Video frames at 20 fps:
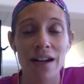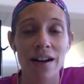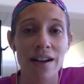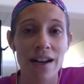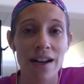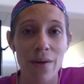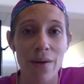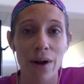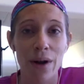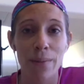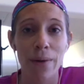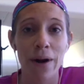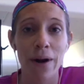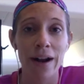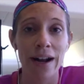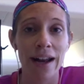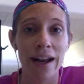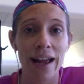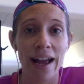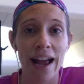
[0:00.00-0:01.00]
in network
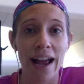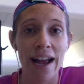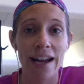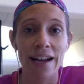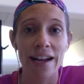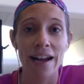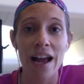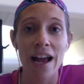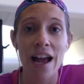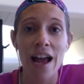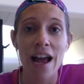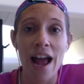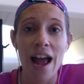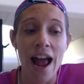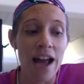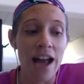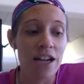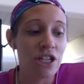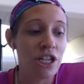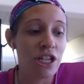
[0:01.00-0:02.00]
marketing.
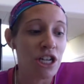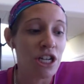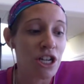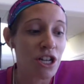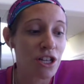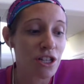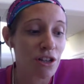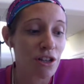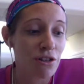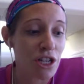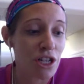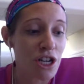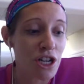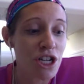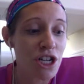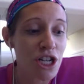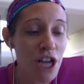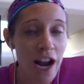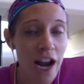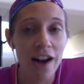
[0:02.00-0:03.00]
And she
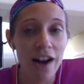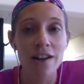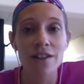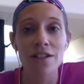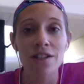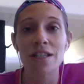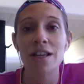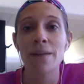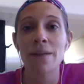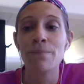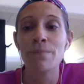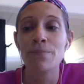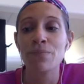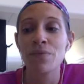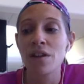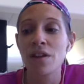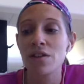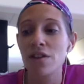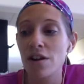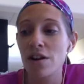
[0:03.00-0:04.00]
shares
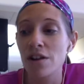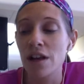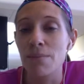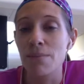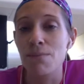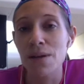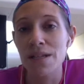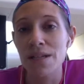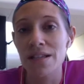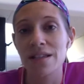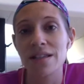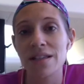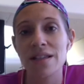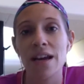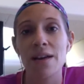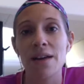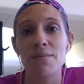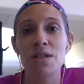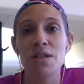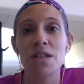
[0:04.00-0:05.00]
not only business
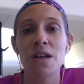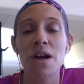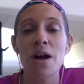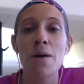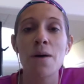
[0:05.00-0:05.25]
tips,